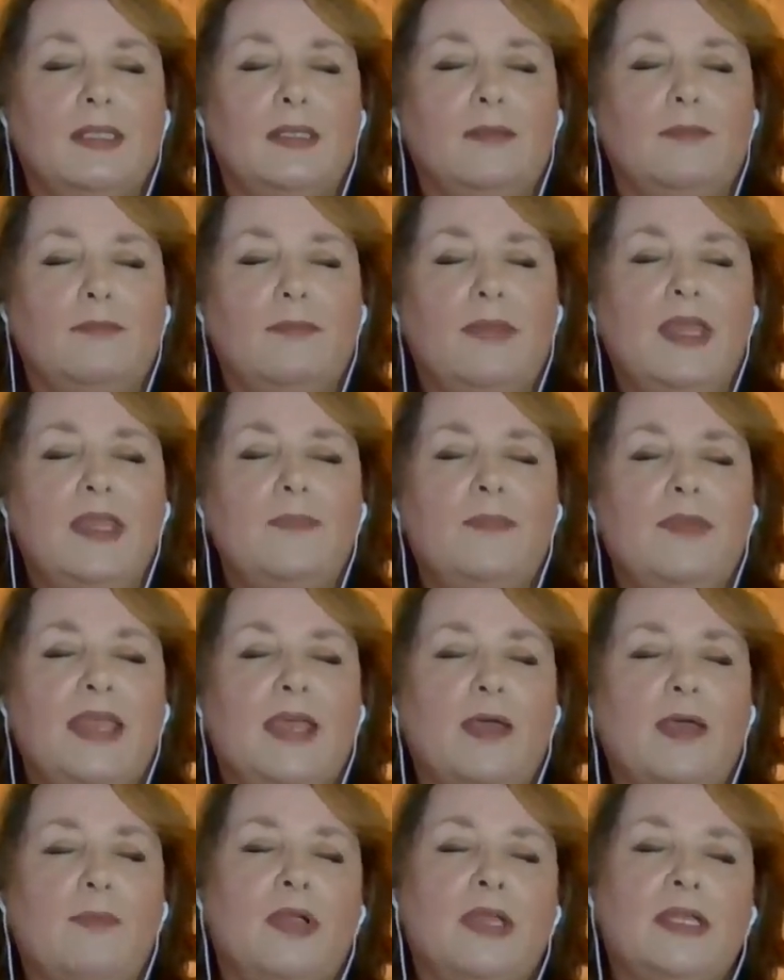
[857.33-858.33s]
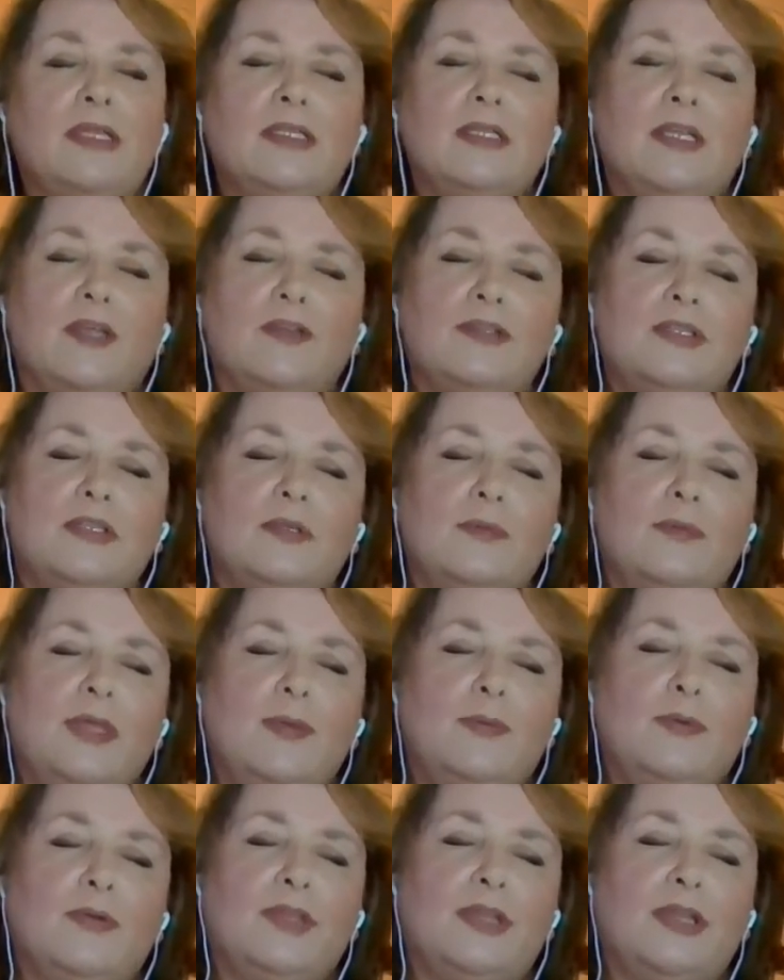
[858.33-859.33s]
Maybe our mind goes to the
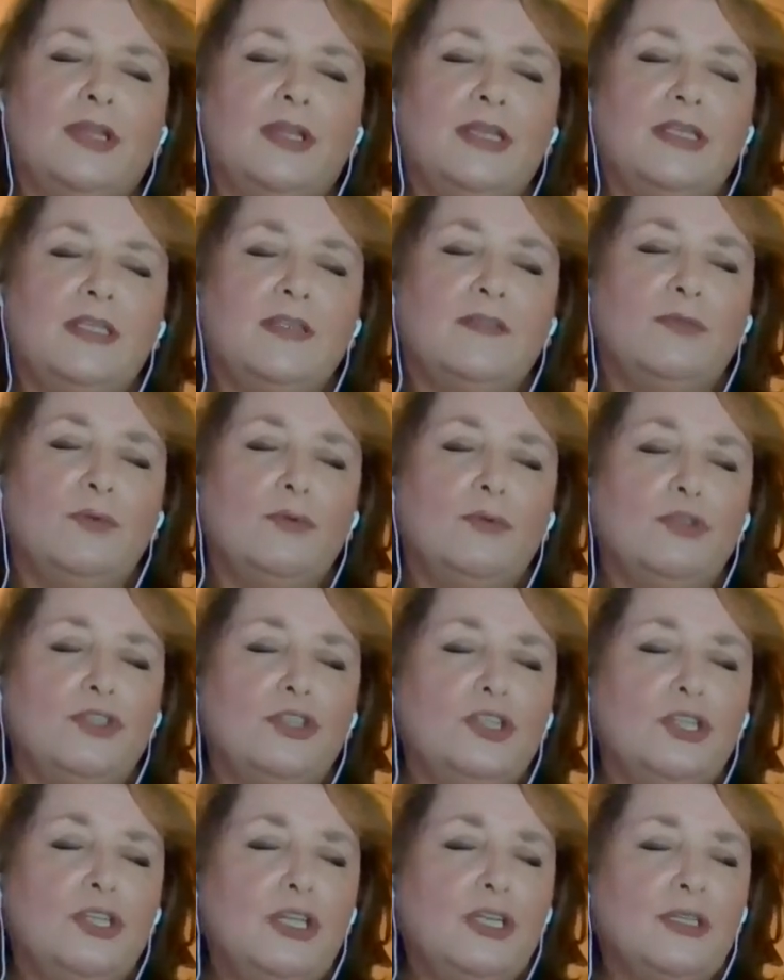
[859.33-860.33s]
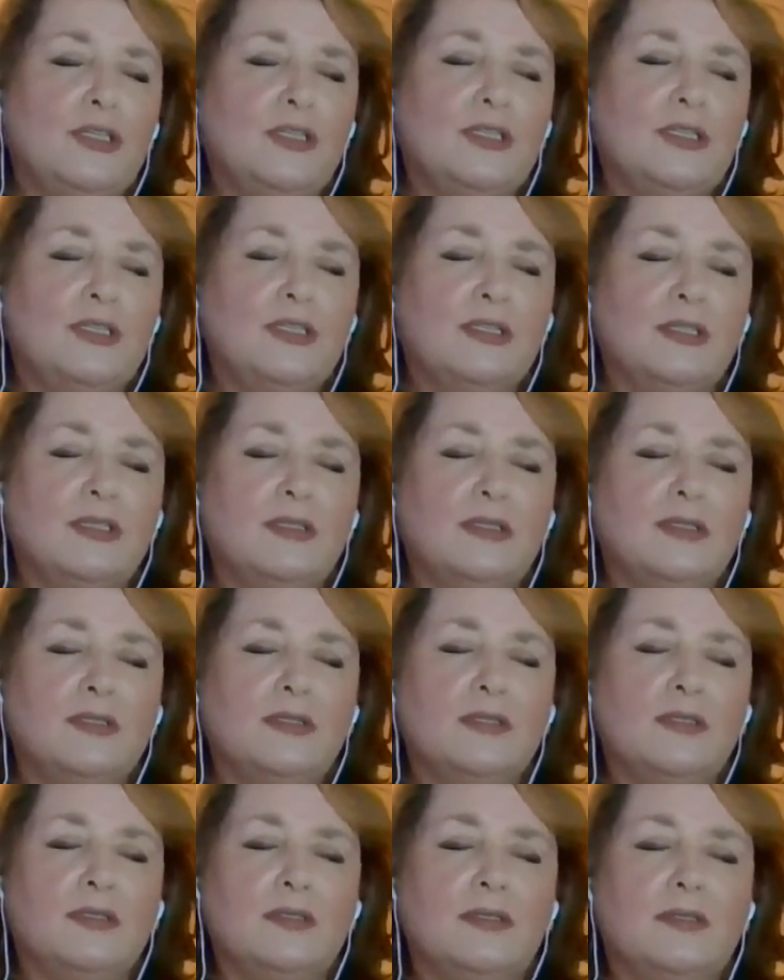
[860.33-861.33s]
people that are less fortunate,
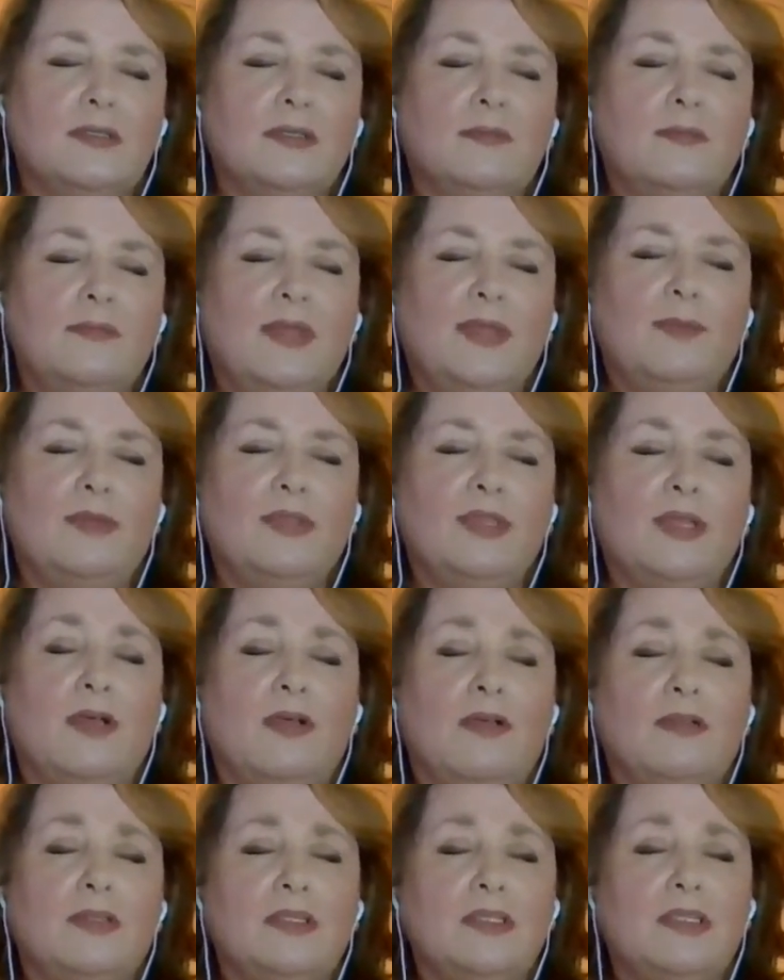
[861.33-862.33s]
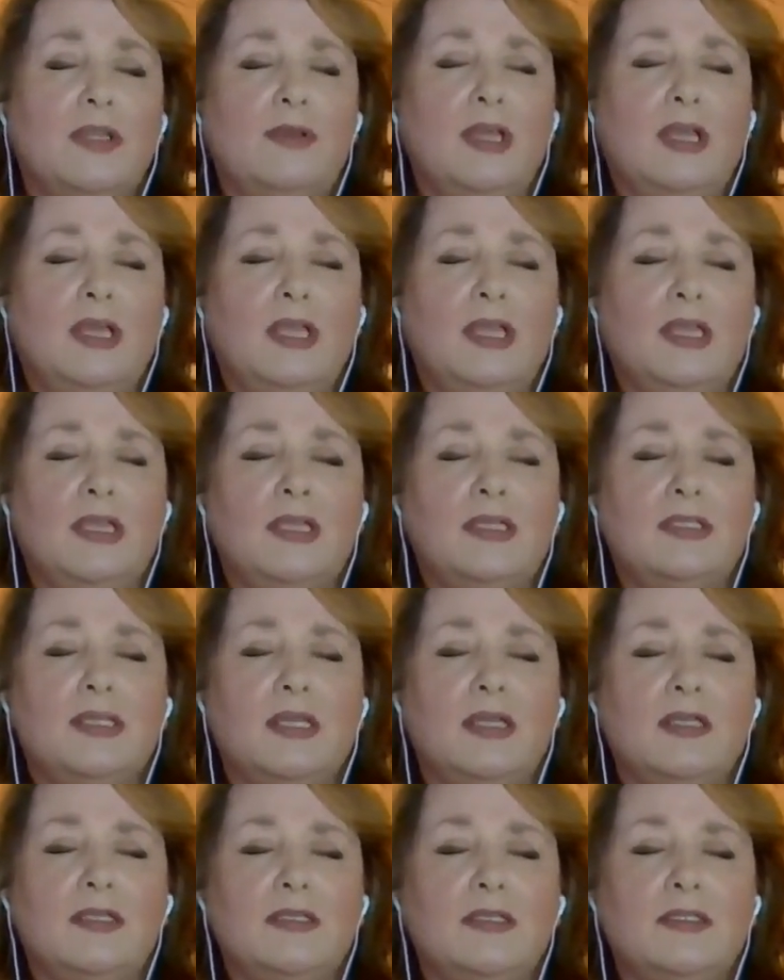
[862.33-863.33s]
people that aren't so lucky as
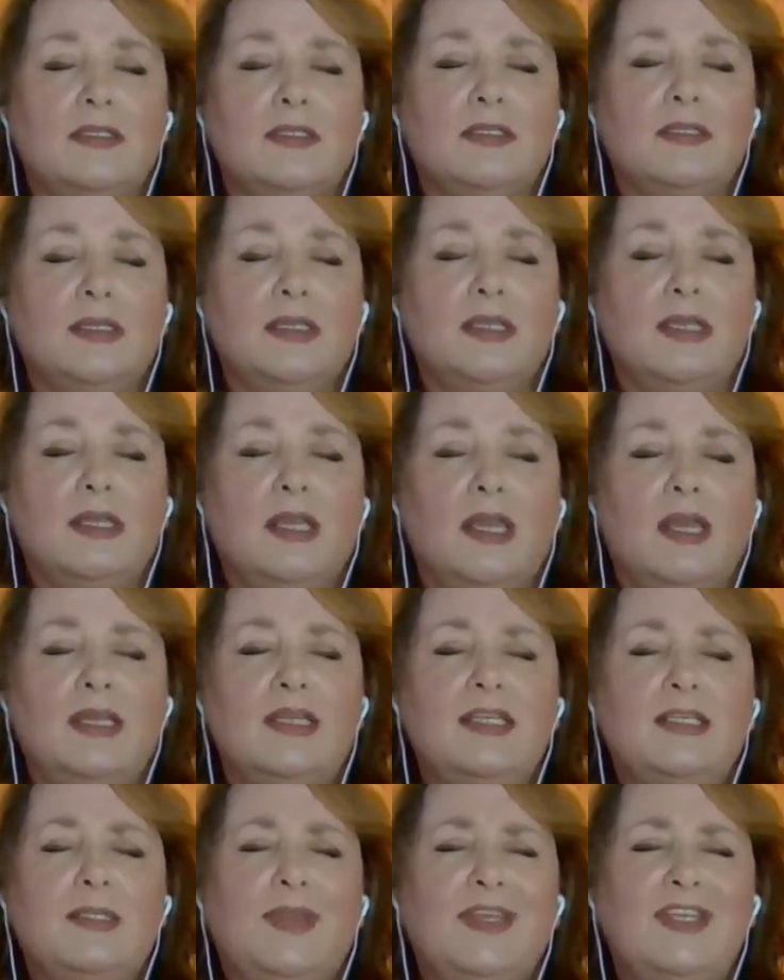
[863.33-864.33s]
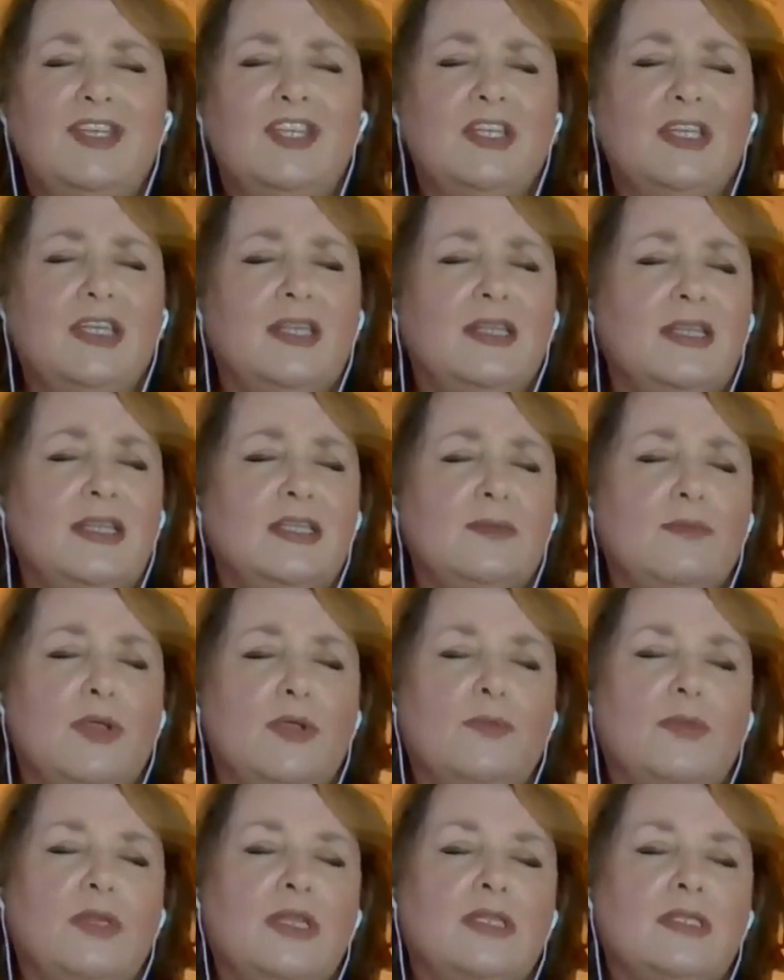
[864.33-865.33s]
us. And especially at this
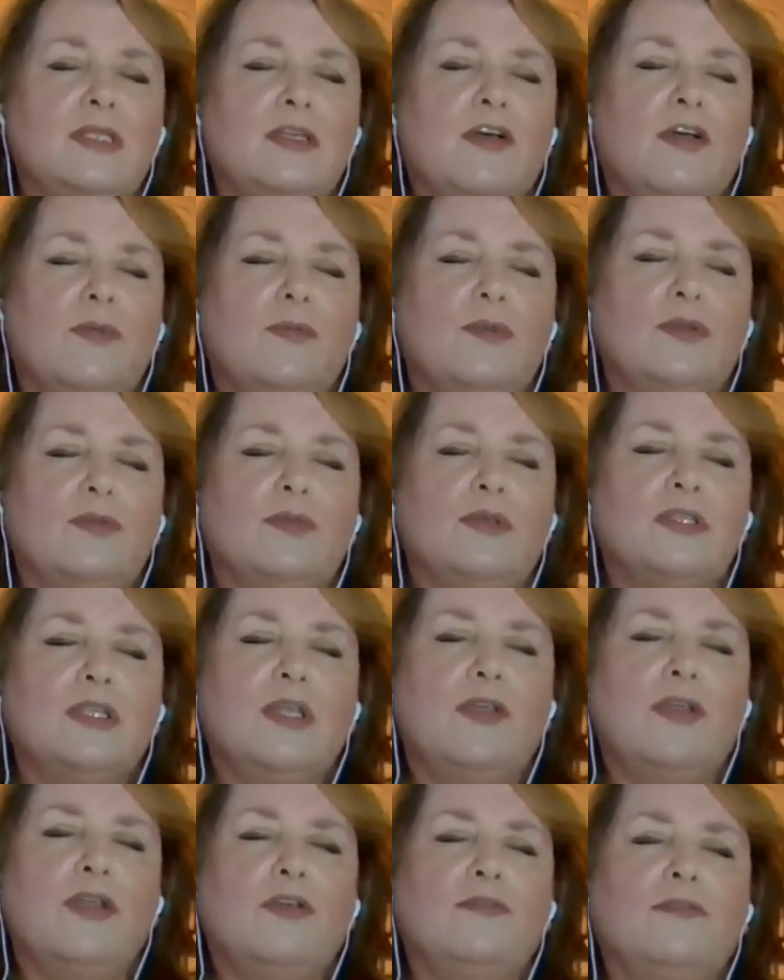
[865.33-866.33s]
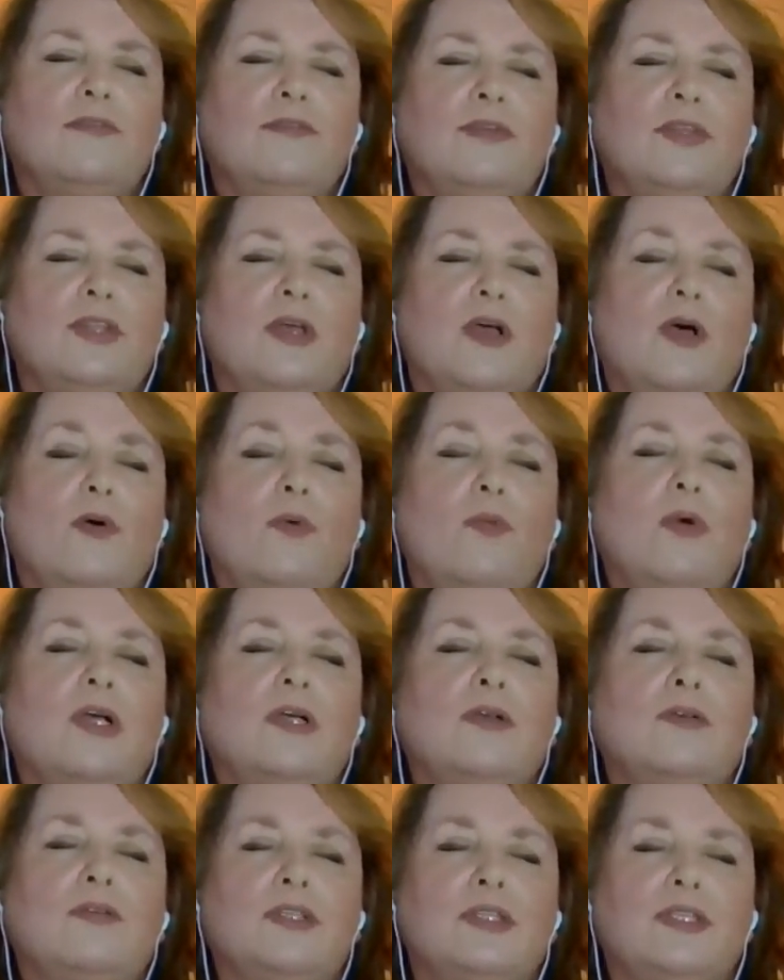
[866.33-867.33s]
moment in time with what's going on for the whole
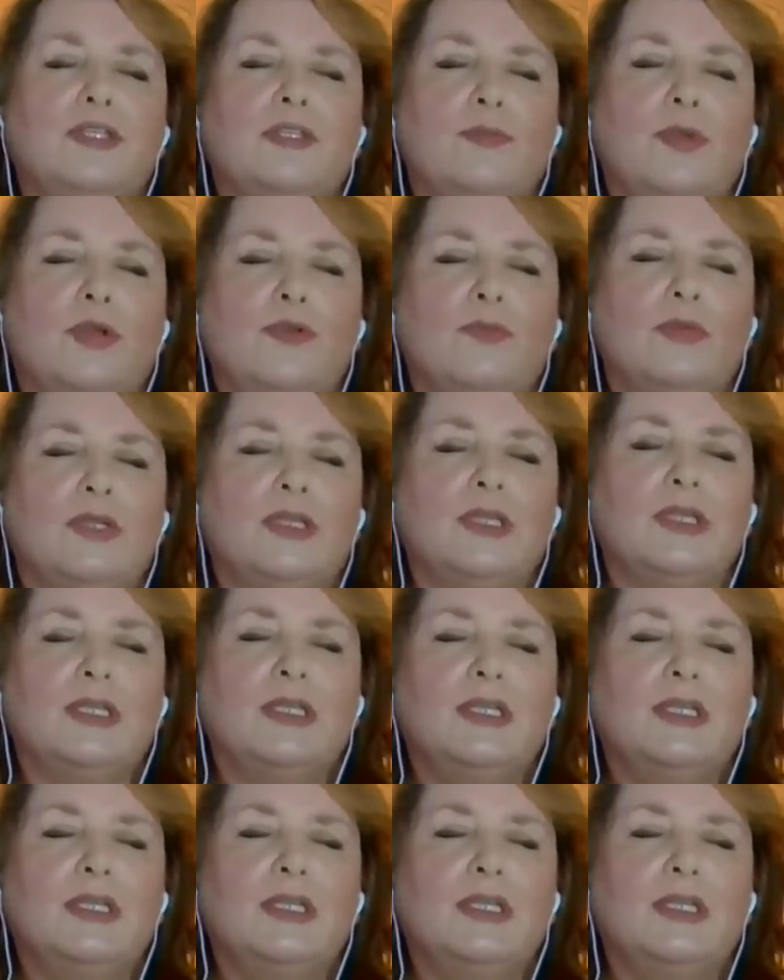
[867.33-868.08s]
world at the moment,